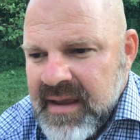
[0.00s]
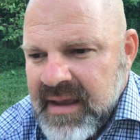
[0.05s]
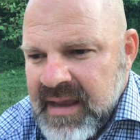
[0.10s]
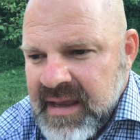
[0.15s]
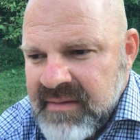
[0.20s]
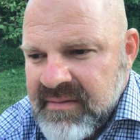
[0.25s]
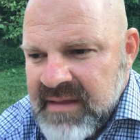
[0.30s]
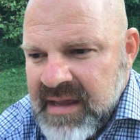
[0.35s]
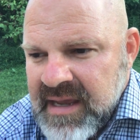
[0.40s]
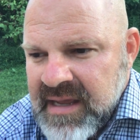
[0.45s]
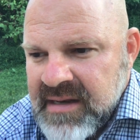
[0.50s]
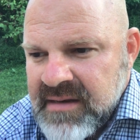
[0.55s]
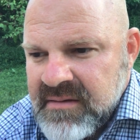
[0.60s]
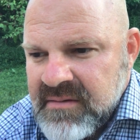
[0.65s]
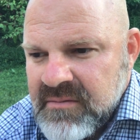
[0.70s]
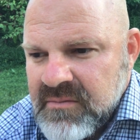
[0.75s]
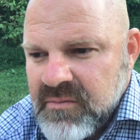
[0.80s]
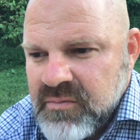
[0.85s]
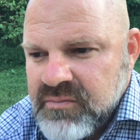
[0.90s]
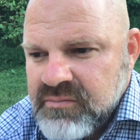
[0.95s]
And
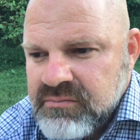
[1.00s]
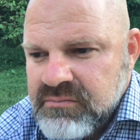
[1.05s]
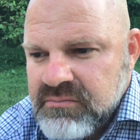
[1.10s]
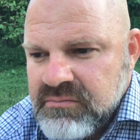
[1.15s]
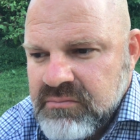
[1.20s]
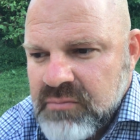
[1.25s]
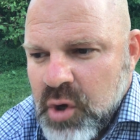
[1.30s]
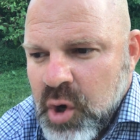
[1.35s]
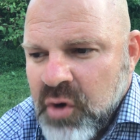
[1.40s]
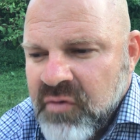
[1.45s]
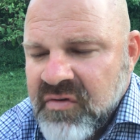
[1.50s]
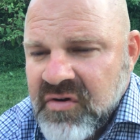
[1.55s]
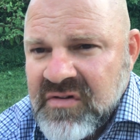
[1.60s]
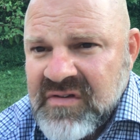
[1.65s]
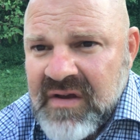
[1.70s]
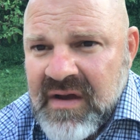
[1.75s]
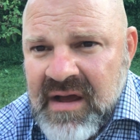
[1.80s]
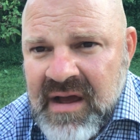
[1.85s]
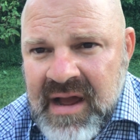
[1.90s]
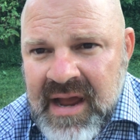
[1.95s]
then over
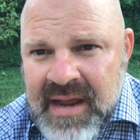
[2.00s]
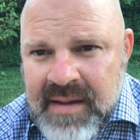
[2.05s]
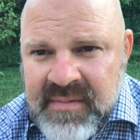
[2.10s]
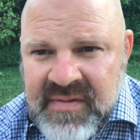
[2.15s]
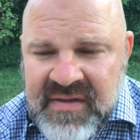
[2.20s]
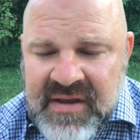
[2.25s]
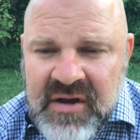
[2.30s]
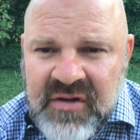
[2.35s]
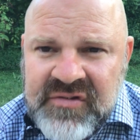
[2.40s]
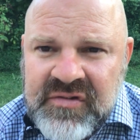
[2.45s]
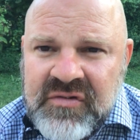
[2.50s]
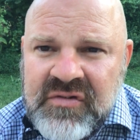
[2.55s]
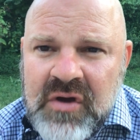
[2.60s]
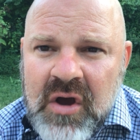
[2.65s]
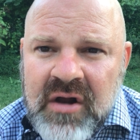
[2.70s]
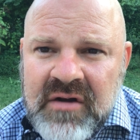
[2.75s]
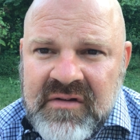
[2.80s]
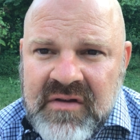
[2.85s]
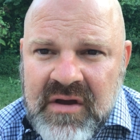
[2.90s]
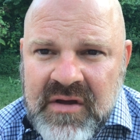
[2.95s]
time, and they also
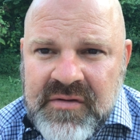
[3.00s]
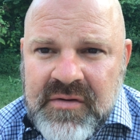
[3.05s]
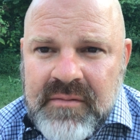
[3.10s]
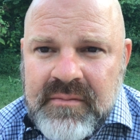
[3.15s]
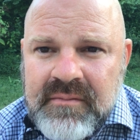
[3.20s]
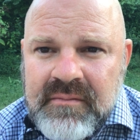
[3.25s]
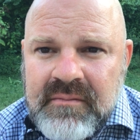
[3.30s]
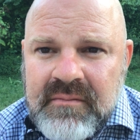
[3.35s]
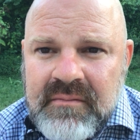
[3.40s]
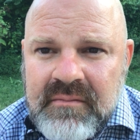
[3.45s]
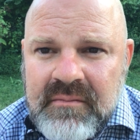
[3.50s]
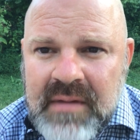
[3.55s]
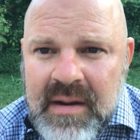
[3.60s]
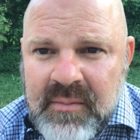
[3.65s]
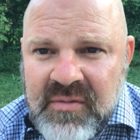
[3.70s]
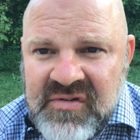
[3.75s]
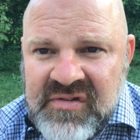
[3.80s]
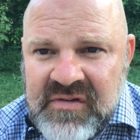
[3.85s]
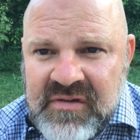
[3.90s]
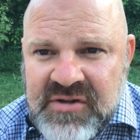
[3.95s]
talk to other
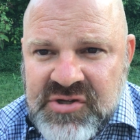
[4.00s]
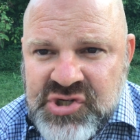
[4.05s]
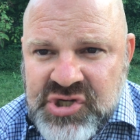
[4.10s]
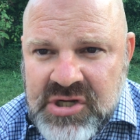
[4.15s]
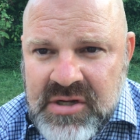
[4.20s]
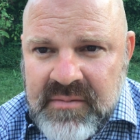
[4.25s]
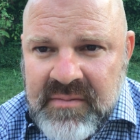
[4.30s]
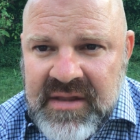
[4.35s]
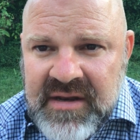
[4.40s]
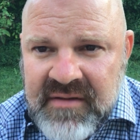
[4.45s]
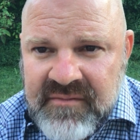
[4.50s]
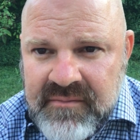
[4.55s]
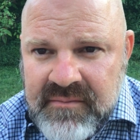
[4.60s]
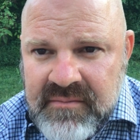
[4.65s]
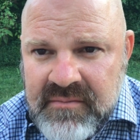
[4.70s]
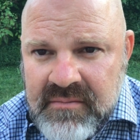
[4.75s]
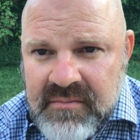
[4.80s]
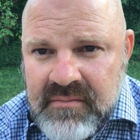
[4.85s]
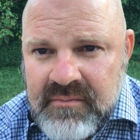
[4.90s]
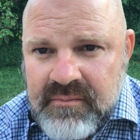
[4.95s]
members of the gym that have
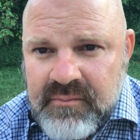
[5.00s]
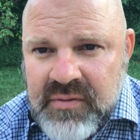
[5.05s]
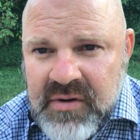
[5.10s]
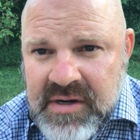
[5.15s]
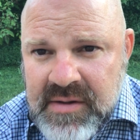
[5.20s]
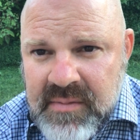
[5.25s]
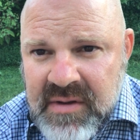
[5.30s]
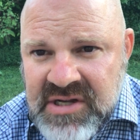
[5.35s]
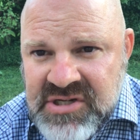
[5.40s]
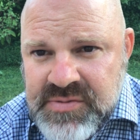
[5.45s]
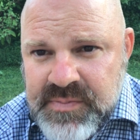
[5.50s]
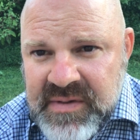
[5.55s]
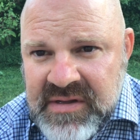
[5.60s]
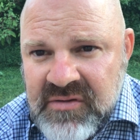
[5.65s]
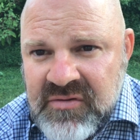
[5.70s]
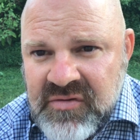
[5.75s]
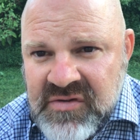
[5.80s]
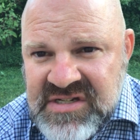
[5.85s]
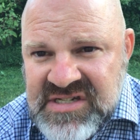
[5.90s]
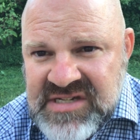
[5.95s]
pretty much
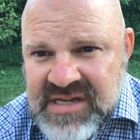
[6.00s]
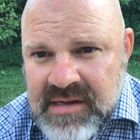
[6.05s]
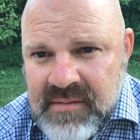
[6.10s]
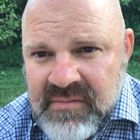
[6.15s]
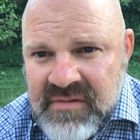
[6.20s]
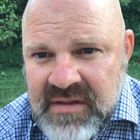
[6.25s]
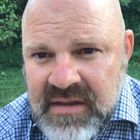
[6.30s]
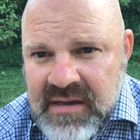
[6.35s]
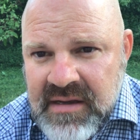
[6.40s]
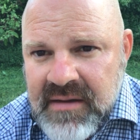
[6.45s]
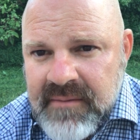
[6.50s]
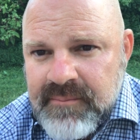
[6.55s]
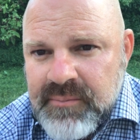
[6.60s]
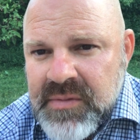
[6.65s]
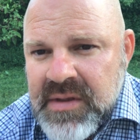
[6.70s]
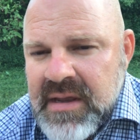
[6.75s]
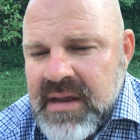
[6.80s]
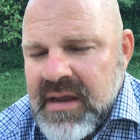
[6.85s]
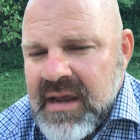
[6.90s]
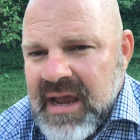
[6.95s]
been through the same thing,
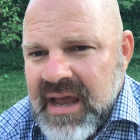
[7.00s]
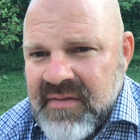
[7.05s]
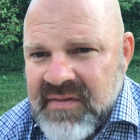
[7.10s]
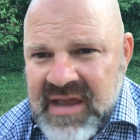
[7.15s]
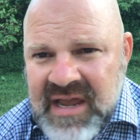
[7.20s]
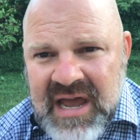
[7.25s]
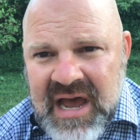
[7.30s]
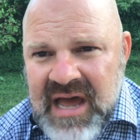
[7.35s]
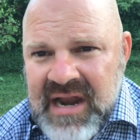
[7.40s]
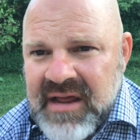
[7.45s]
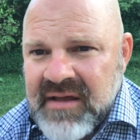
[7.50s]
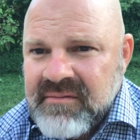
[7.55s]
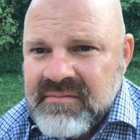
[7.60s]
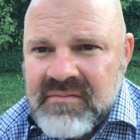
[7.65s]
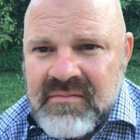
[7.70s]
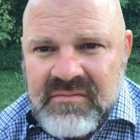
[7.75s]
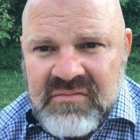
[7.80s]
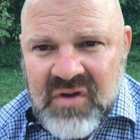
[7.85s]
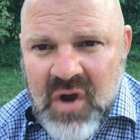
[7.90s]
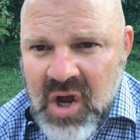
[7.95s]
and they kind of
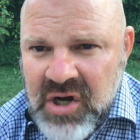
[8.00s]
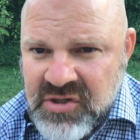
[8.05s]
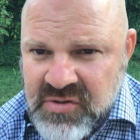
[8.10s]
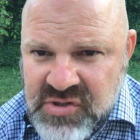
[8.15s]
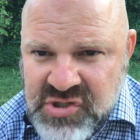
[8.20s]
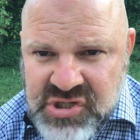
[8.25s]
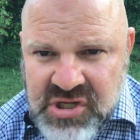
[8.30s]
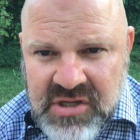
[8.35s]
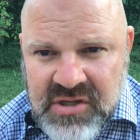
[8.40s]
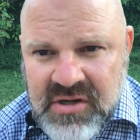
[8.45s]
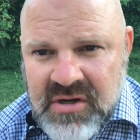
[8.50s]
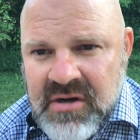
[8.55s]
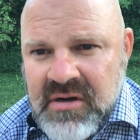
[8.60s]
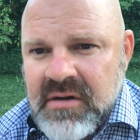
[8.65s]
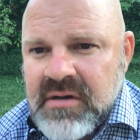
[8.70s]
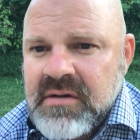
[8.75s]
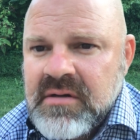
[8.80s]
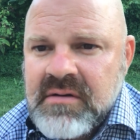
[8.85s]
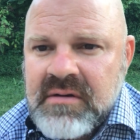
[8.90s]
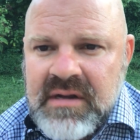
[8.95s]
talk to each
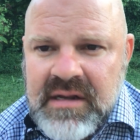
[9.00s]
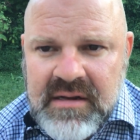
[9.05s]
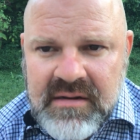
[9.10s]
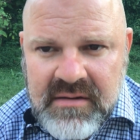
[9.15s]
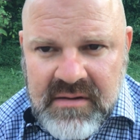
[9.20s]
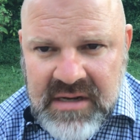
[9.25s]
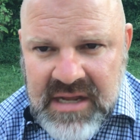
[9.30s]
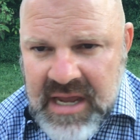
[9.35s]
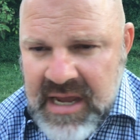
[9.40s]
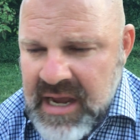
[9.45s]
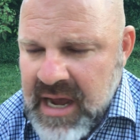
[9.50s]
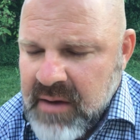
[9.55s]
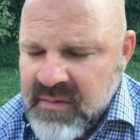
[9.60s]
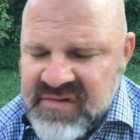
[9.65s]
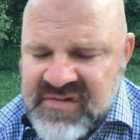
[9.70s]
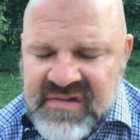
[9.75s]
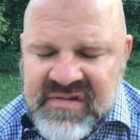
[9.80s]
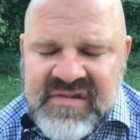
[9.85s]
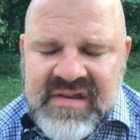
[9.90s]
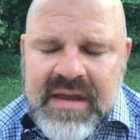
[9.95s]
other, and hey, I
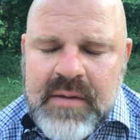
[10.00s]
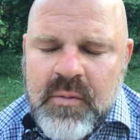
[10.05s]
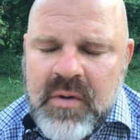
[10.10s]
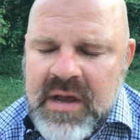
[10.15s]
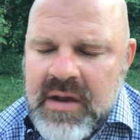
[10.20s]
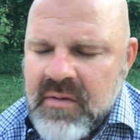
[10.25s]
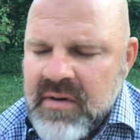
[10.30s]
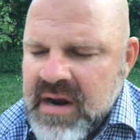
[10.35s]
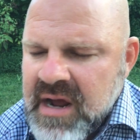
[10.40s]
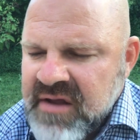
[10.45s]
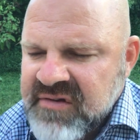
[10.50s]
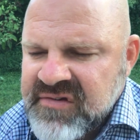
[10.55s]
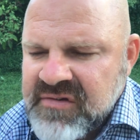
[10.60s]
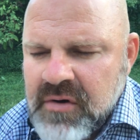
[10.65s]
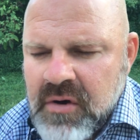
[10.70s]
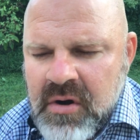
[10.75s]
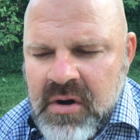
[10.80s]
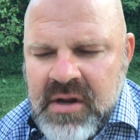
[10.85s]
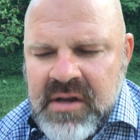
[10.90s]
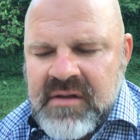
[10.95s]
was the same way when I
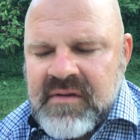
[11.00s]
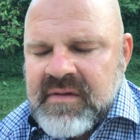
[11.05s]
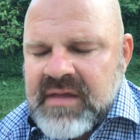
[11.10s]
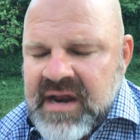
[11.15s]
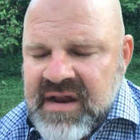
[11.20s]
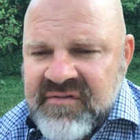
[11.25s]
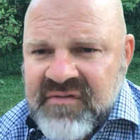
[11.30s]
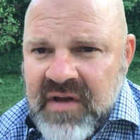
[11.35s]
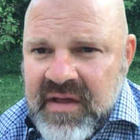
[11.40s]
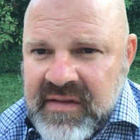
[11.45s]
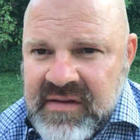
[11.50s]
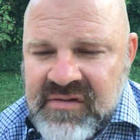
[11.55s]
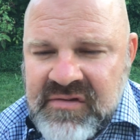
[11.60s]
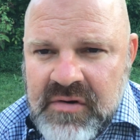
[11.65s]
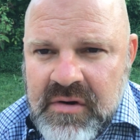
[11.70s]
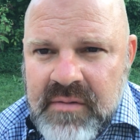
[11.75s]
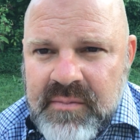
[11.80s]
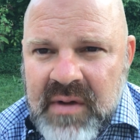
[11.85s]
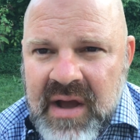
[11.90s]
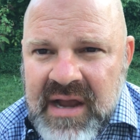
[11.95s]
started, and then I finally
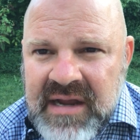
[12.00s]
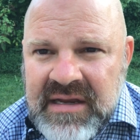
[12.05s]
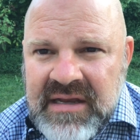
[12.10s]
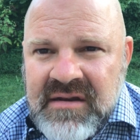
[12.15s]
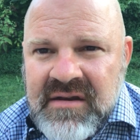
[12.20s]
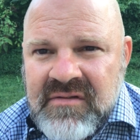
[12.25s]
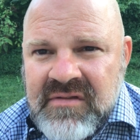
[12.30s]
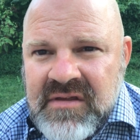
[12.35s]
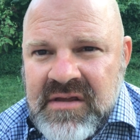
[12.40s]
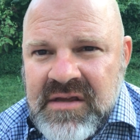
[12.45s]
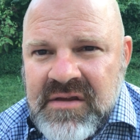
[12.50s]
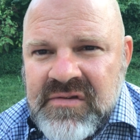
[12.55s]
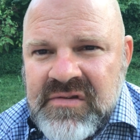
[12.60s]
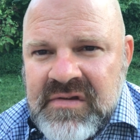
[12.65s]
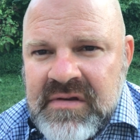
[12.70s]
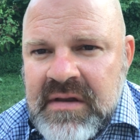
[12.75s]
started buying into things.